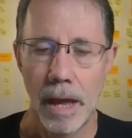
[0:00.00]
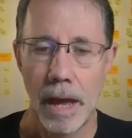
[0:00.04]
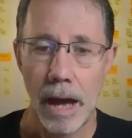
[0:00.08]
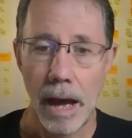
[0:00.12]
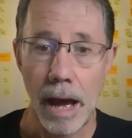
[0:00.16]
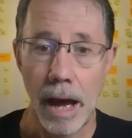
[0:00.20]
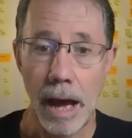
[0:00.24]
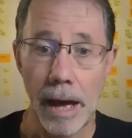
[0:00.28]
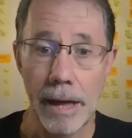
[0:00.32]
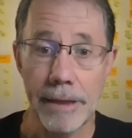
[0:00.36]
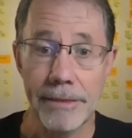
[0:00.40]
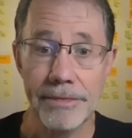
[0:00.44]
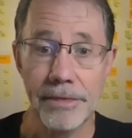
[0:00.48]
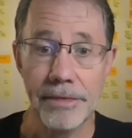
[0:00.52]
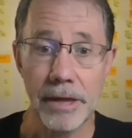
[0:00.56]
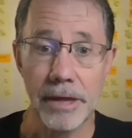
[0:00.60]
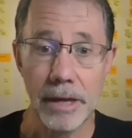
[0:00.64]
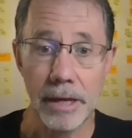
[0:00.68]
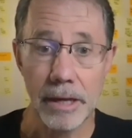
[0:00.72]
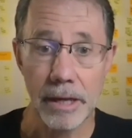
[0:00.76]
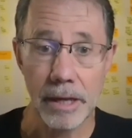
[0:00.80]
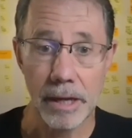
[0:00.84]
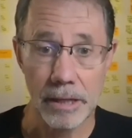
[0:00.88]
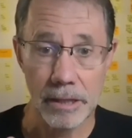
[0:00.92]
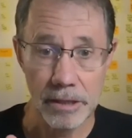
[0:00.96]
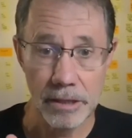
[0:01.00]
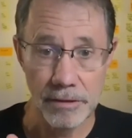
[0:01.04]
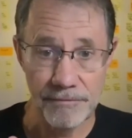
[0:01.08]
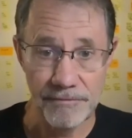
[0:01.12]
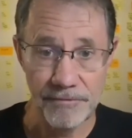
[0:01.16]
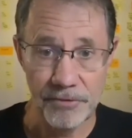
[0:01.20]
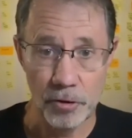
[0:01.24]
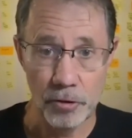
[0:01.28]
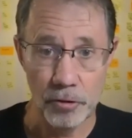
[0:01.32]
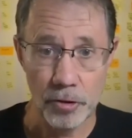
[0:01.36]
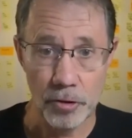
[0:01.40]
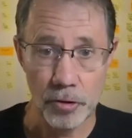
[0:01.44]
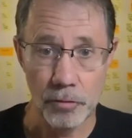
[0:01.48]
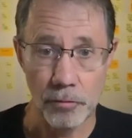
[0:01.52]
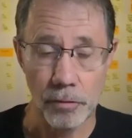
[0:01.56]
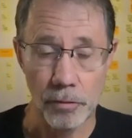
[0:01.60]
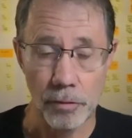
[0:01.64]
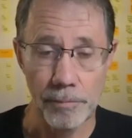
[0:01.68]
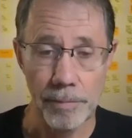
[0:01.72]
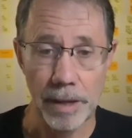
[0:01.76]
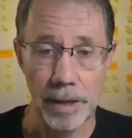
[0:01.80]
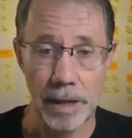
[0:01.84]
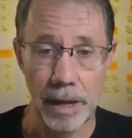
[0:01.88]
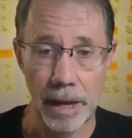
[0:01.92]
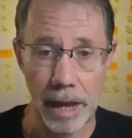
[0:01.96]
I think the future will
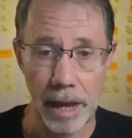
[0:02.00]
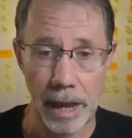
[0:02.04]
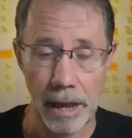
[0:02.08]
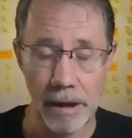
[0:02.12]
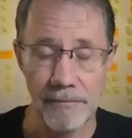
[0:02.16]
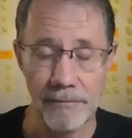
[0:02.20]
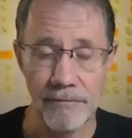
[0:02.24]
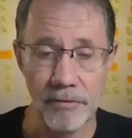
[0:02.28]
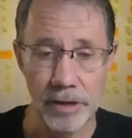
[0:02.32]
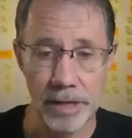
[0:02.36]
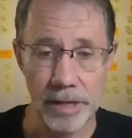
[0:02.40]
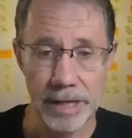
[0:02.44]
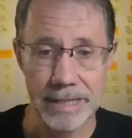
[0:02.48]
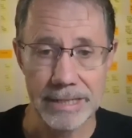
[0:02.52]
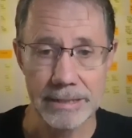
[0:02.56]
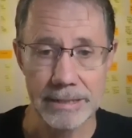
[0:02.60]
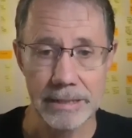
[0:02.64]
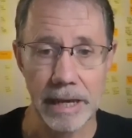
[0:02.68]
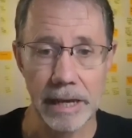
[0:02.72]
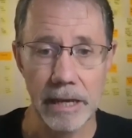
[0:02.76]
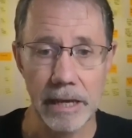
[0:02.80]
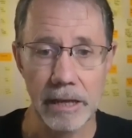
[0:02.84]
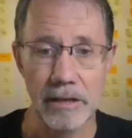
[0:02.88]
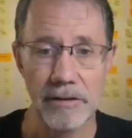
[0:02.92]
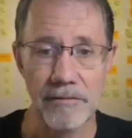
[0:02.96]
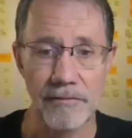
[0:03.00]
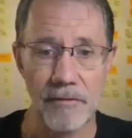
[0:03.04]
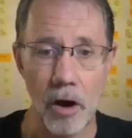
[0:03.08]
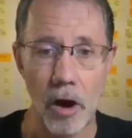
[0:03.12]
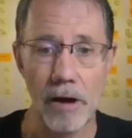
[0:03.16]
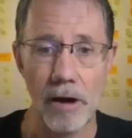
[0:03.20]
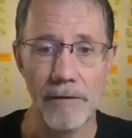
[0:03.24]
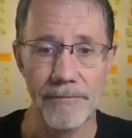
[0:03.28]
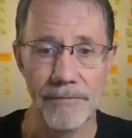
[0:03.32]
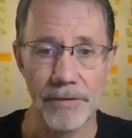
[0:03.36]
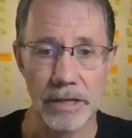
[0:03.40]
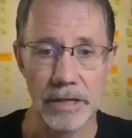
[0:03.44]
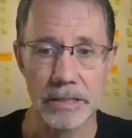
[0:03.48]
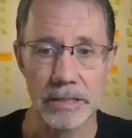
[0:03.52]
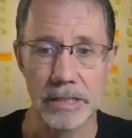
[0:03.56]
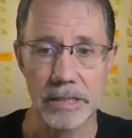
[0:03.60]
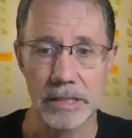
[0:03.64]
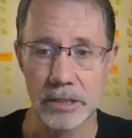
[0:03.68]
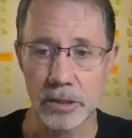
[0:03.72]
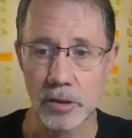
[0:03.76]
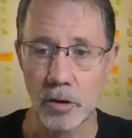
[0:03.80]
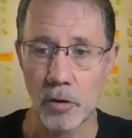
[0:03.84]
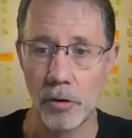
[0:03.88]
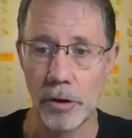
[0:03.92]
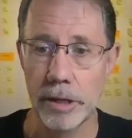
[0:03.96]
be every executive office is
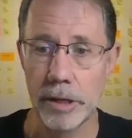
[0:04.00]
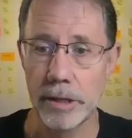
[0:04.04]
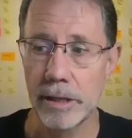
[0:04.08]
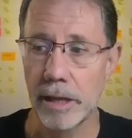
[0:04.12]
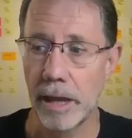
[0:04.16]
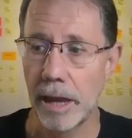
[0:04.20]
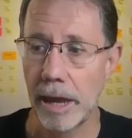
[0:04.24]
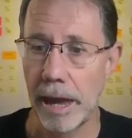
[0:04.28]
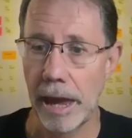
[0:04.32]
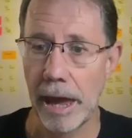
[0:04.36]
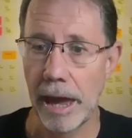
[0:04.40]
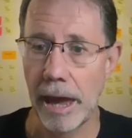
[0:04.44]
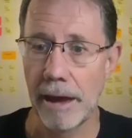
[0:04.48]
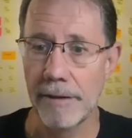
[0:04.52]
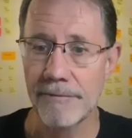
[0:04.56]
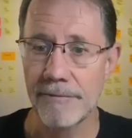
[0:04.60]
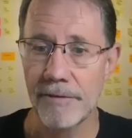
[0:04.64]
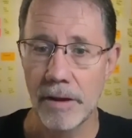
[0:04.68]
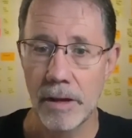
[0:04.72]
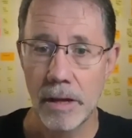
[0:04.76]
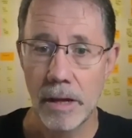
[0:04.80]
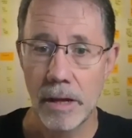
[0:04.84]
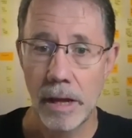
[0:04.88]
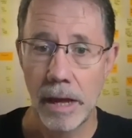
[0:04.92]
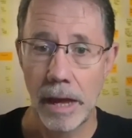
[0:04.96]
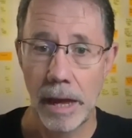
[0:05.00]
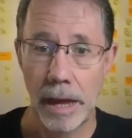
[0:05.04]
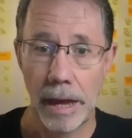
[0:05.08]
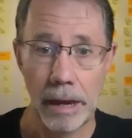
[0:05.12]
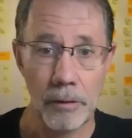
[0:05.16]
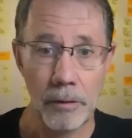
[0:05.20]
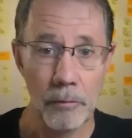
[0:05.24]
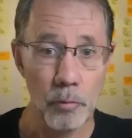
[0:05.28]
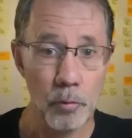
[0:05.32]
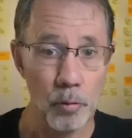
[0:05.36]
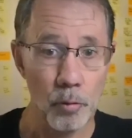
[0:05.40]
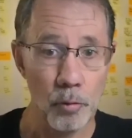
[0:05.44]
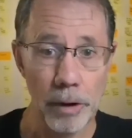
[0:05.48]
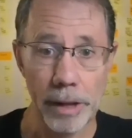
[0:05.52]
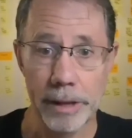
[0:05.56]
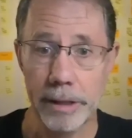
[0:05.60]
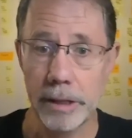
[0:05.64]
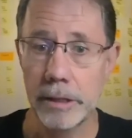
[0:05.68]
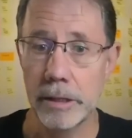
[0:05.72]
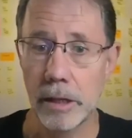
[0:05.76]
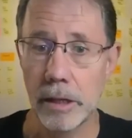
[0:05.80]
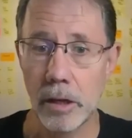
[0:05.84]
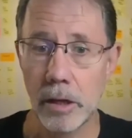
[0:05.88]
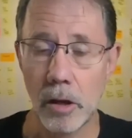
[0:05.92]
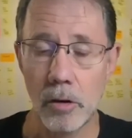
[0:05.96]
going to have a
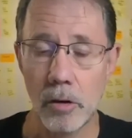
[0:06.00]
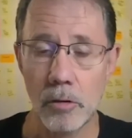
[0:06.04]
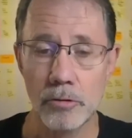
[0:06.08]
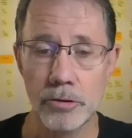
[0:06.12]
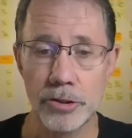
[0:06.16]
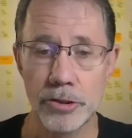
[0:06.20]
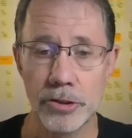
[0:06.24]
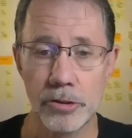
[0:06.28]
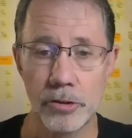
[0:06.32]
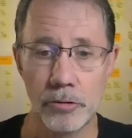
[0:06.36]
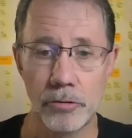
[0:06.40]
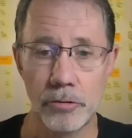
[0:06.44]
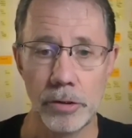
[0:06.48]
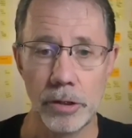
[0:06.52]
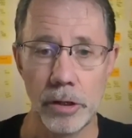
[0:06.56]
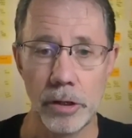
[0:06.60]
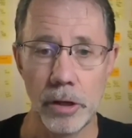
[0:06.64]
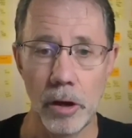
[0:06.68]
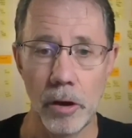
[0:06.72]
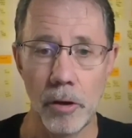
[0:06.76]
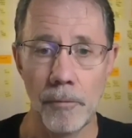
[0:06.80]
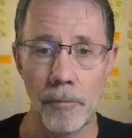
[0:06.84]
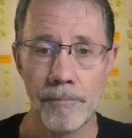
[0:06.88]
ready-to-go studio,